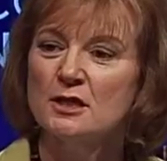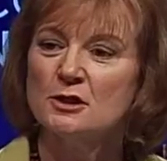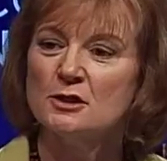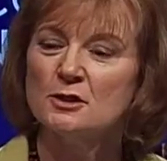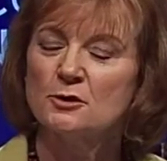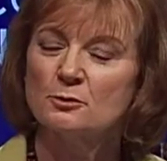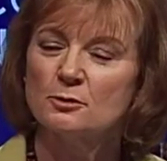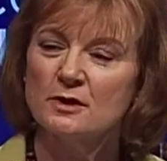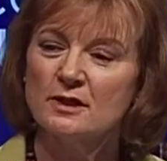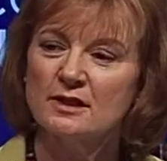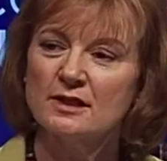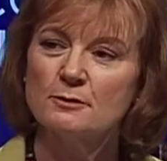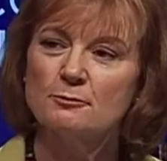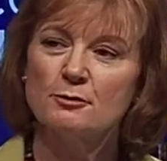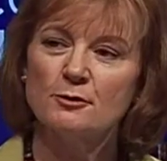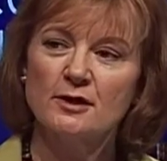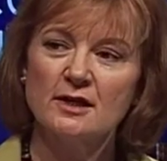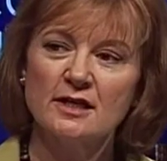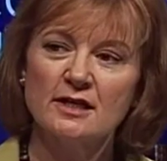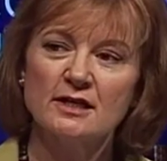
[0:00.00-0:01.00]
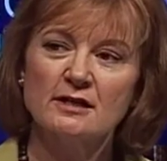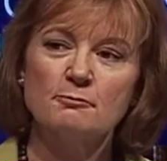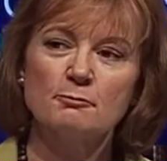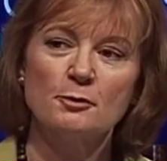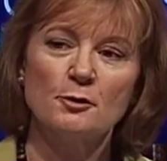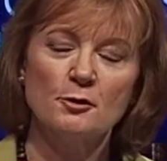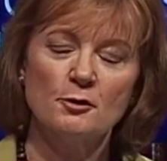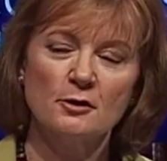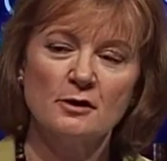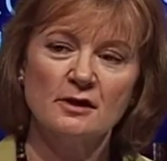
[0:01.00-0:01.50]
to really bring an
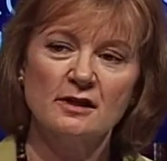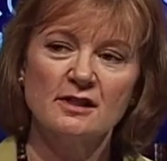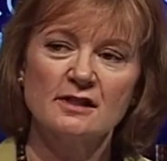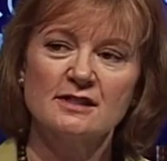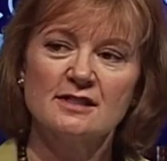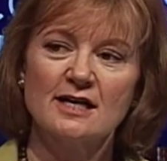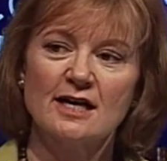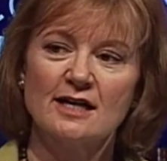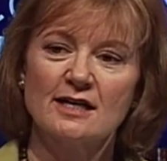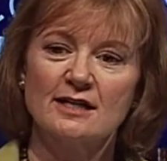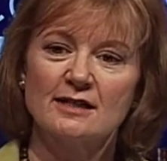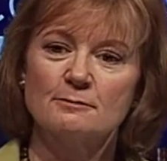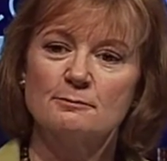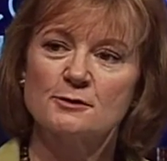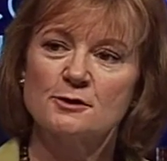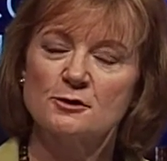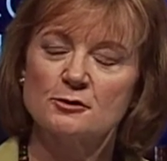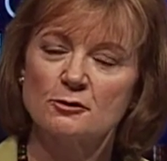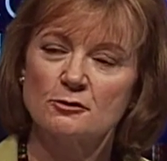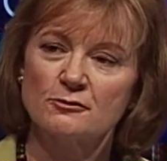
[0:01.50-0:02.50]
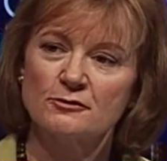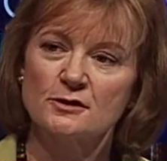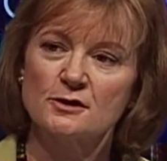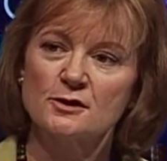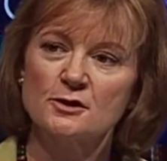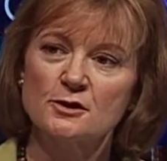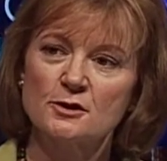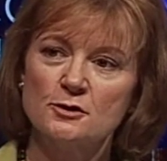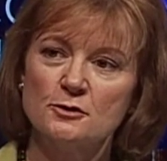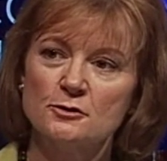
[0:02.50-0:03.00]
important service
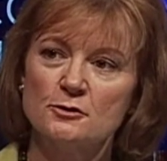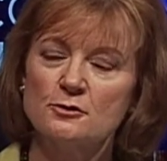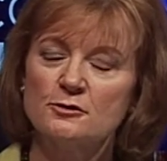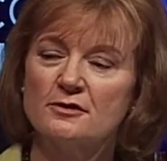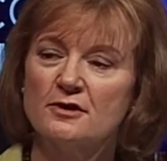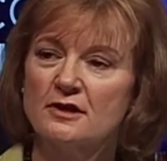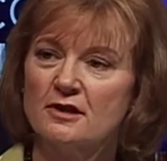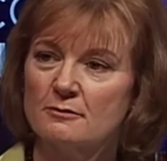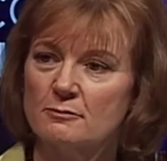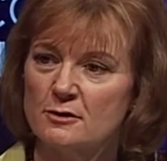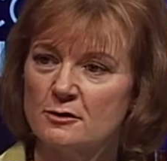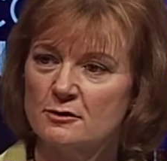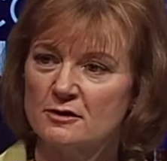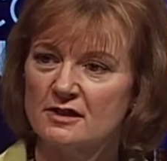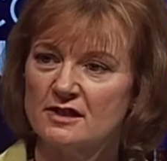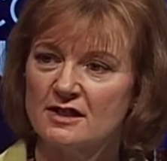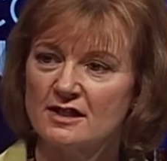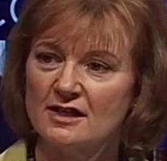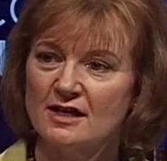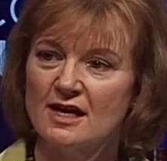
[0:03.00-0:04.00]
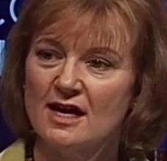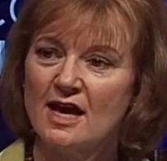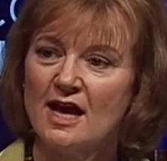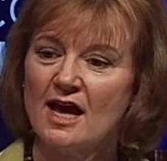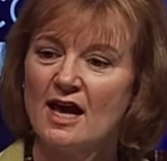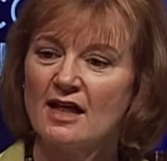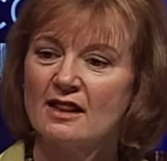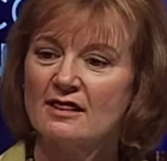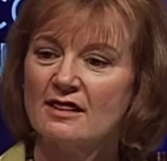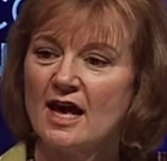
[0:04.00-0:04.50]
to the community,
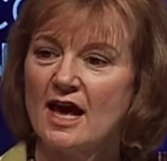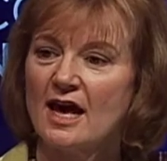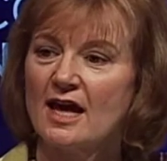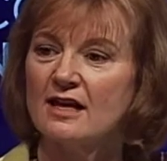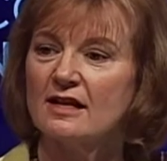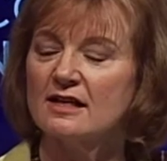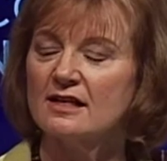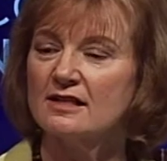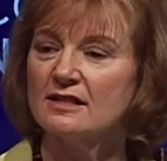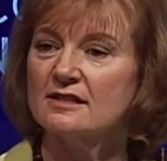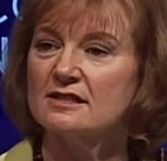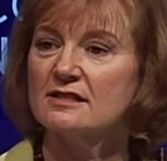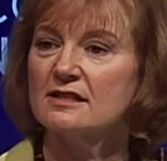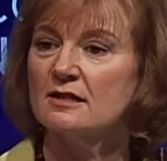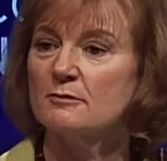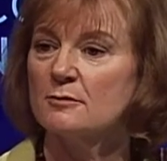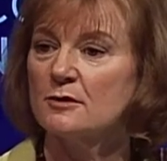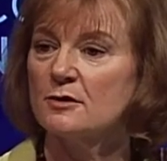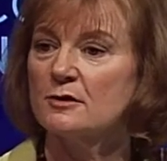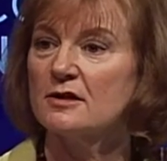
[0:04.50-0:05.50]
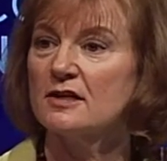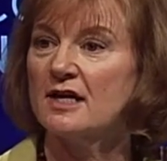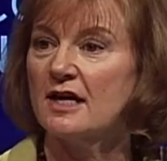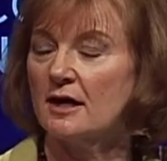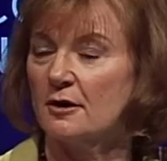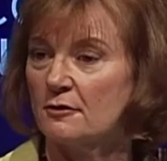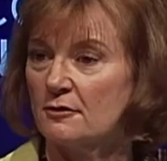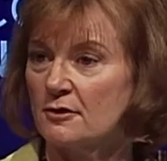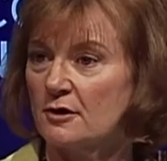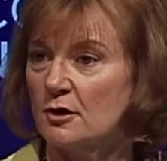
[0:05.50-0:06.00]
and that is community
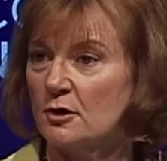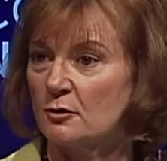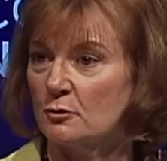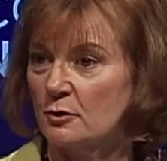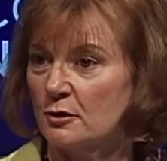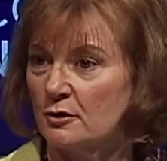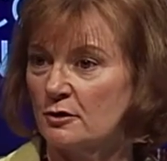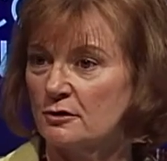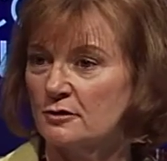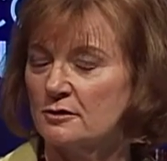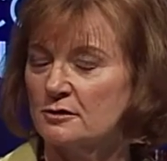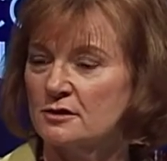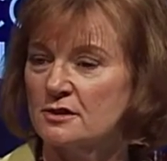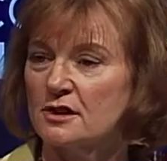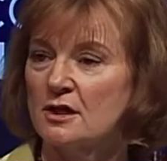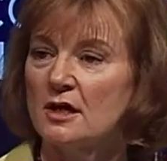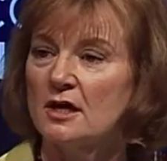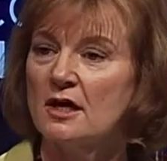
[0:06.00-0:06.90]
healthcare workers.